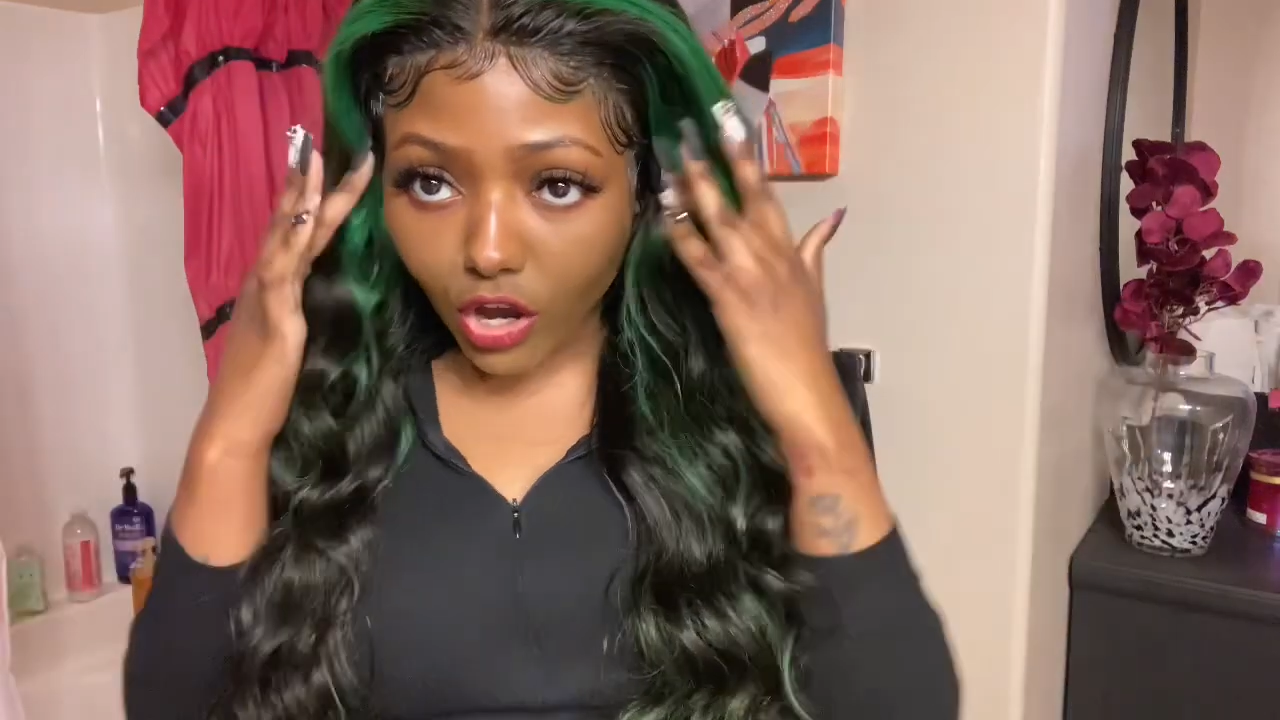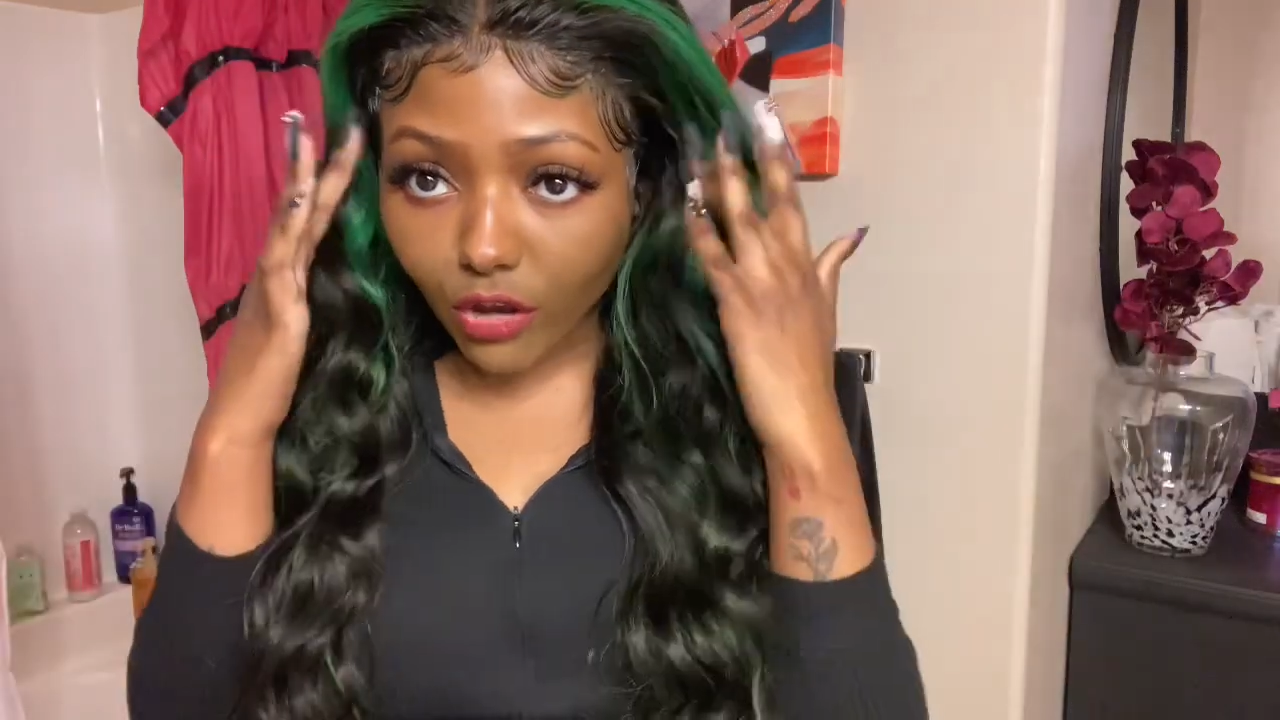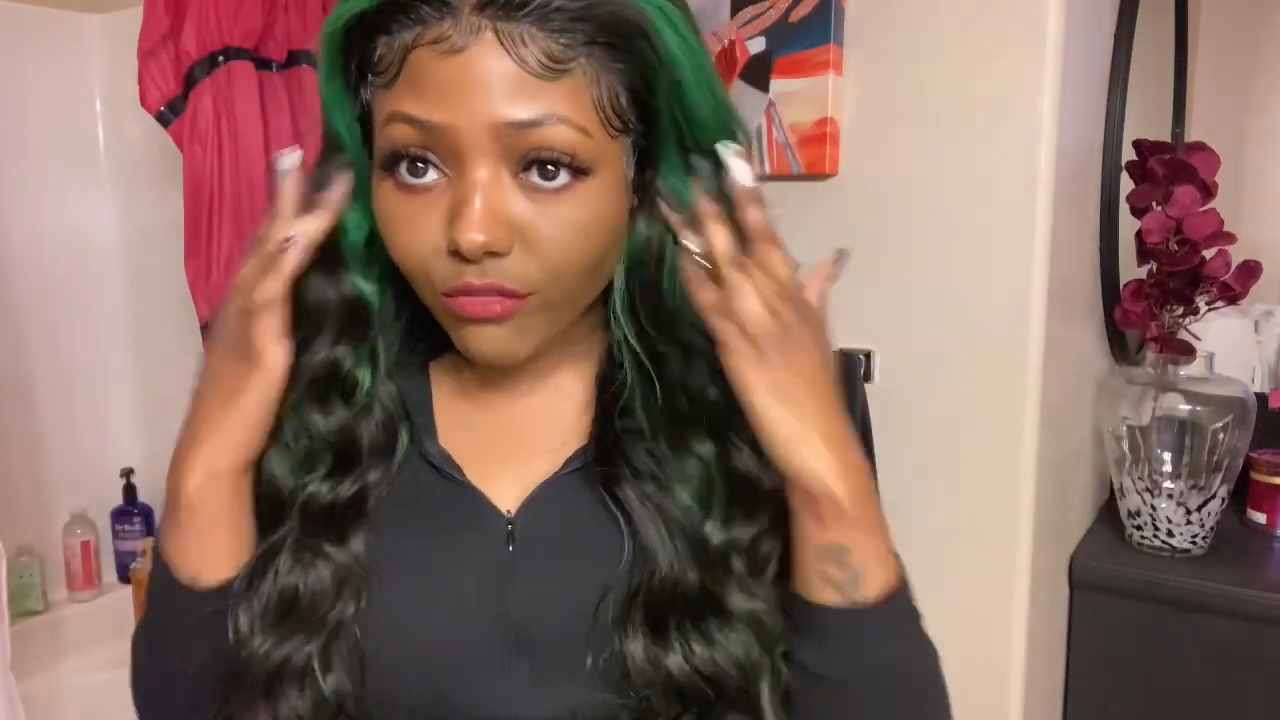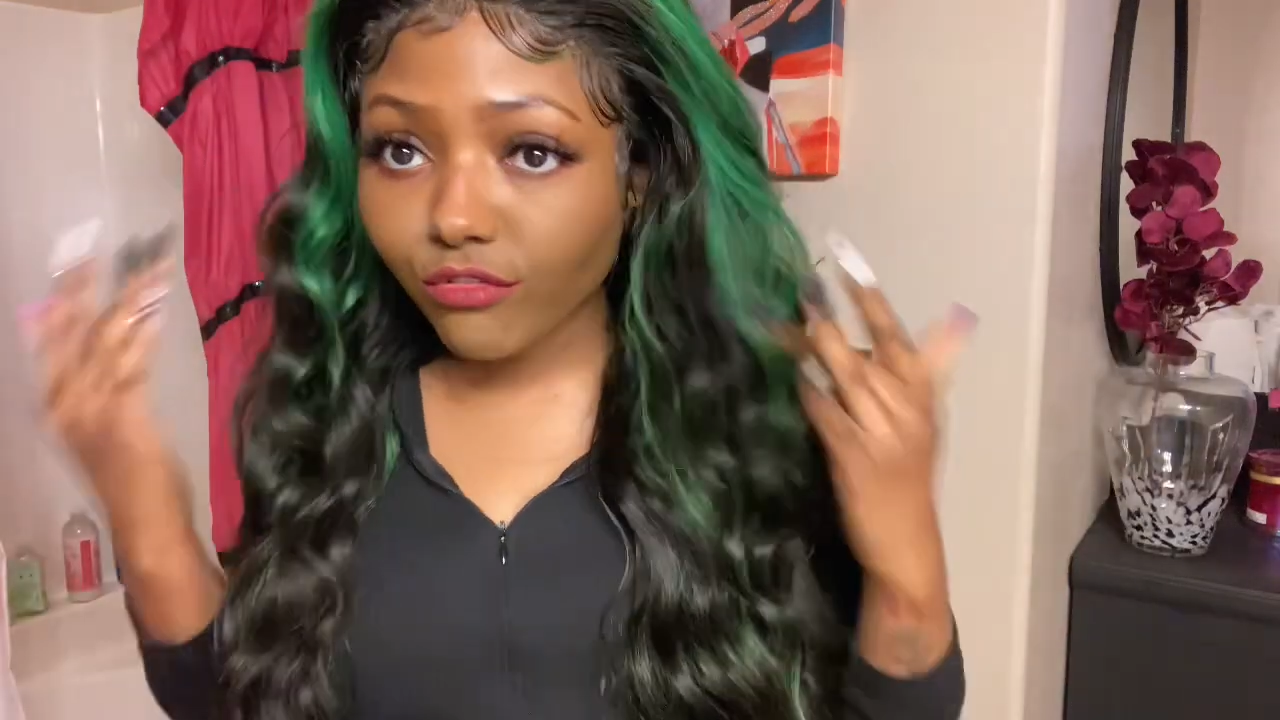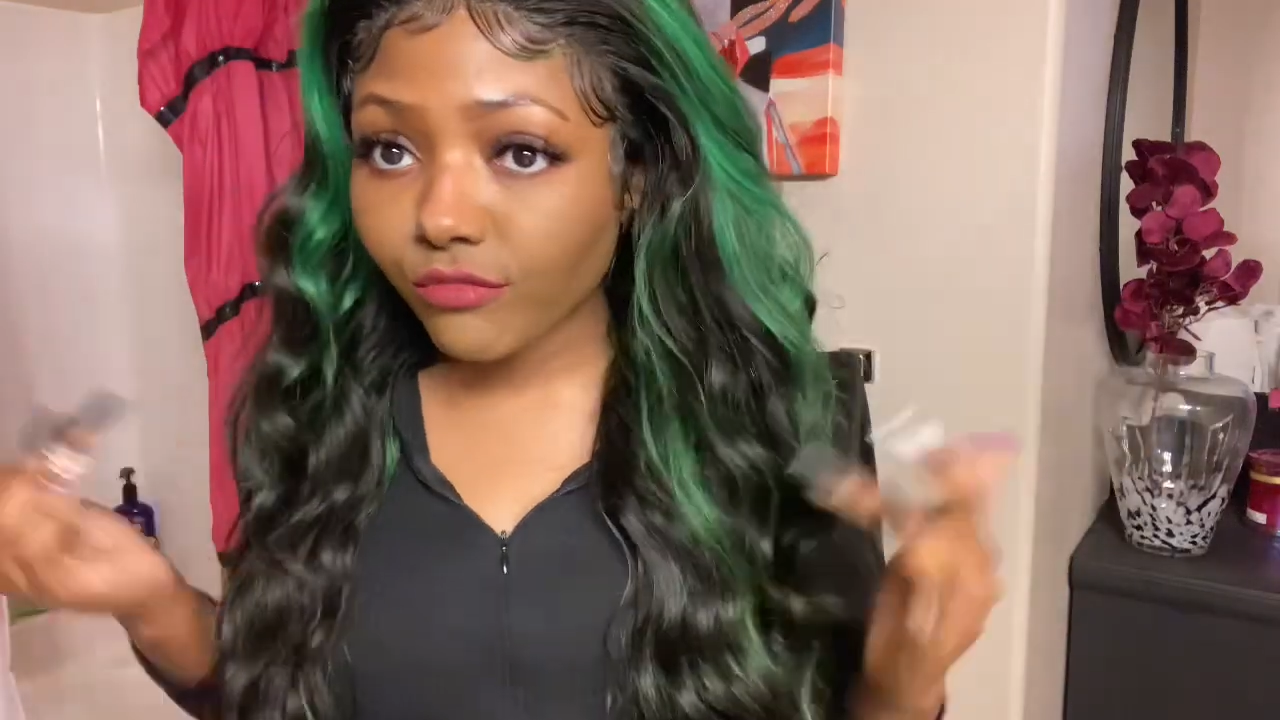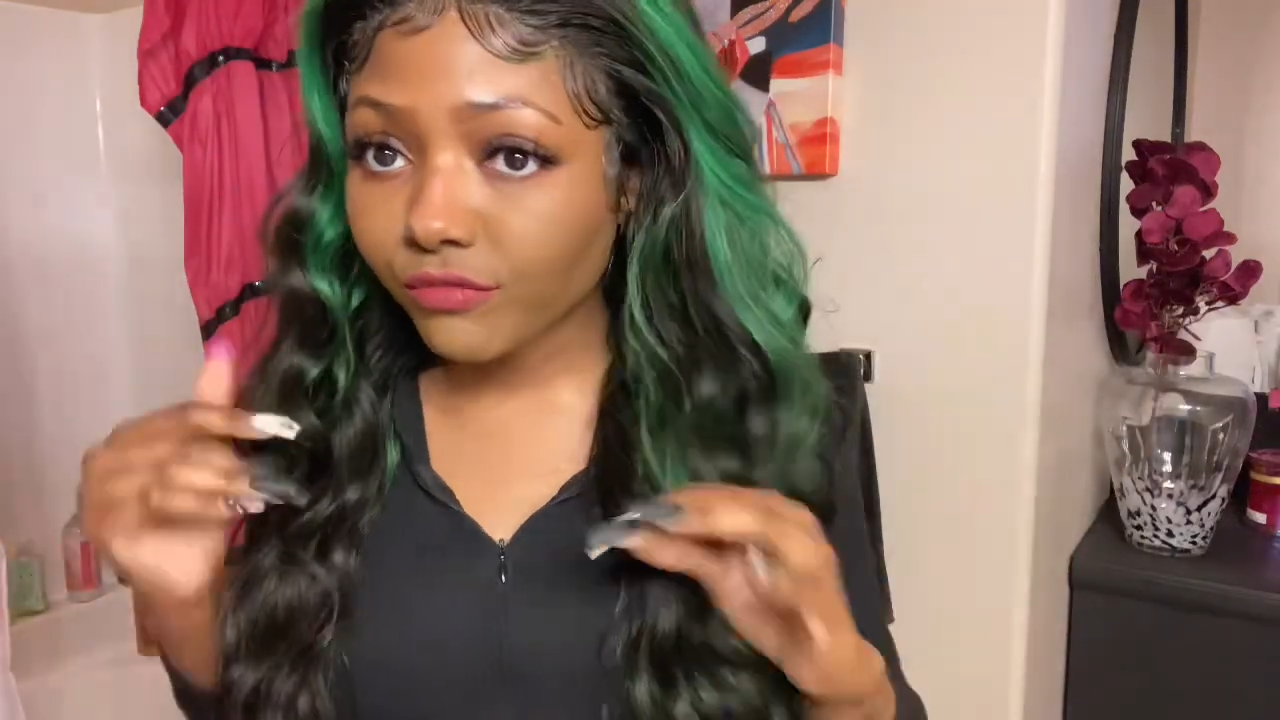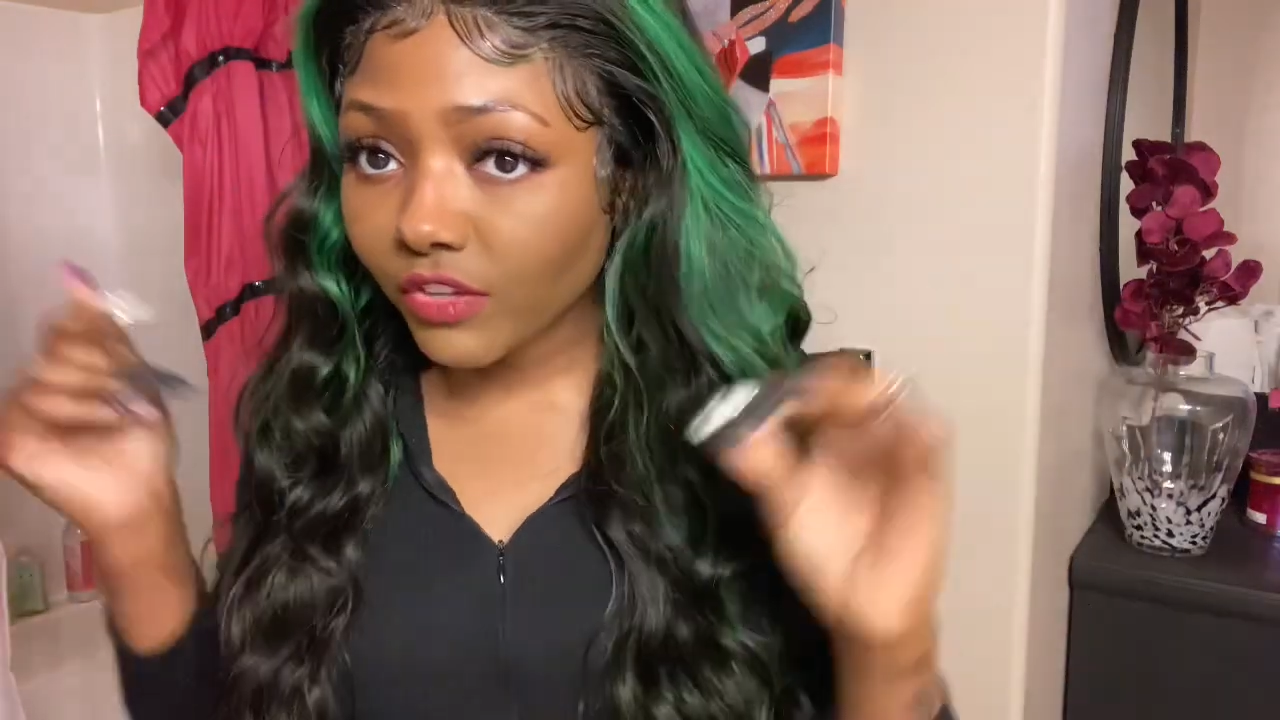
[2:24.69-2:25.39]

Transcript: off